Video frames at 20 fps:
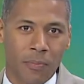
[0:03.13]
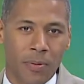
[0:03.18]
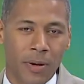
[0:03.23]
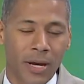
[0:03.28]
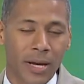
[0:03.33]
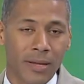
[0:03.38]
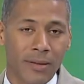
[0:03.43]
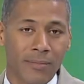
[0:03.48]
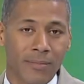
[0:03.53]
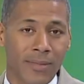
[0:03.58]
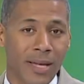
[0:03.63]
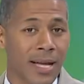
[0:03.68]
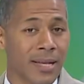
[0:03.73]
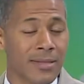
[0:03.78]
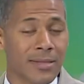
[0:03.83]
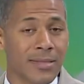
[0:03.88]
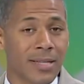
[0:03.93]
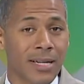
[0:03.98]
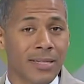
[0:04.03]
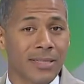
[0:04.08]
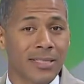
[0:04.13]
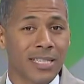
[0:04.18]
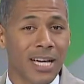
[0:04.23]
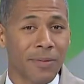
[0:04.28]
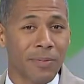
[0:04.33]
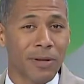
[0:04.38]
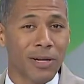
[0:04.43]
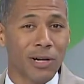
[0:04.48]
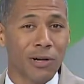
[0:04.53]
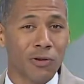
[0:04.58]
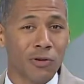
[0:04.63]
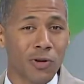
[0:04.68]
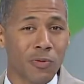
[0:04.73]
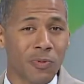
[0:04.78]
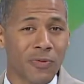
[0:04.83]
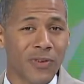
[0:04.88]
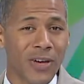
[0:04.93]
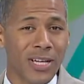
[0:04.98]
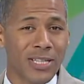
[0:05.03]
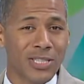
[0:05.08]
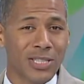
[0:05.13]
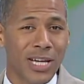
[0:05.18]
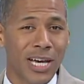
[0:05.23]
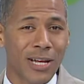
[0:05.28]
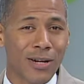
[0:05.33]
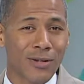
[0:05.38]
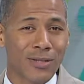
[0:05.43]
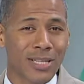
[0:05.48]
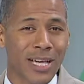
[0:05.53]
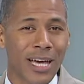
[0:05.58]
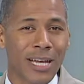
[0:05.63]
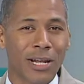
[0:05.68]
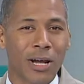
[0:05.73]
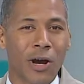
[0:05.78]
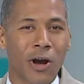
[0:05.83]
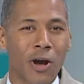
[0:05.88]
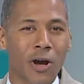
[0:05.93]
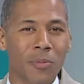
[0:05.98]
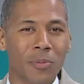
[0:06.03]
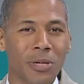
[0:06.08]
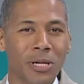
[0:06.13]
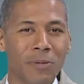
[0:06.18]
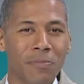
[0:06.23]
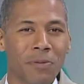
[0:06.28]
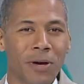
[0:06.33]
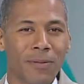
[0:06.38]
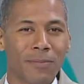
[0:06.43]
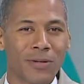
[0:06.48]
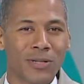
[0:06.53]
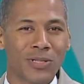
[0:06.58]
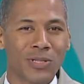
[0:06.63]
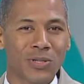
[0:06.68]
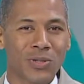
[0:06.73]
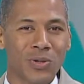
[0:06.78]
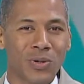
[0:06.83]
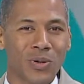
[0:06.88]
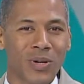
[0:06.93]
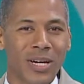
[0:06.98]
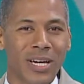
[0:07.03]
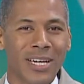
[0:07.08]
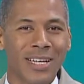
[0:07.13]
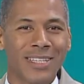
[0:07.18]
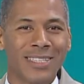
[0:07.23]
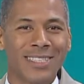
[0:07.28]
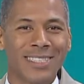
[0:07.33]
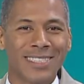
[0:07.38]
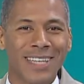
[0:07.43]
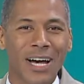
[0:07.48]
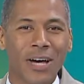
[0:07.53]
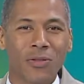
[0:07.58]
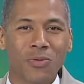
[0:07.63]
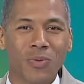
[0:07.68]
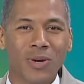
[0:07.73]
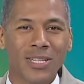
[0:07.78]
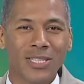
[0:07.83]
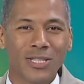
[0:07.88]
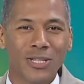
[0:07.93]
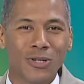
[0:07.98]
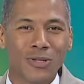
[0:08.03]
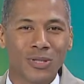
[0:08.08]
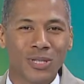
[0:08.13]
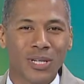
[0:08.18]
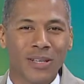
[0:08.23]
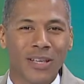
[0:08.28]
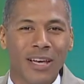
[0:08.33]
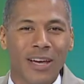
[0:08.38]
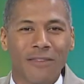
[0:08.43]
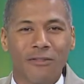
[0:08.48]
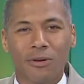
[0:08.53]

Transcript: but that's not stopping a group of educators at Harmony Public School in Southwest Houston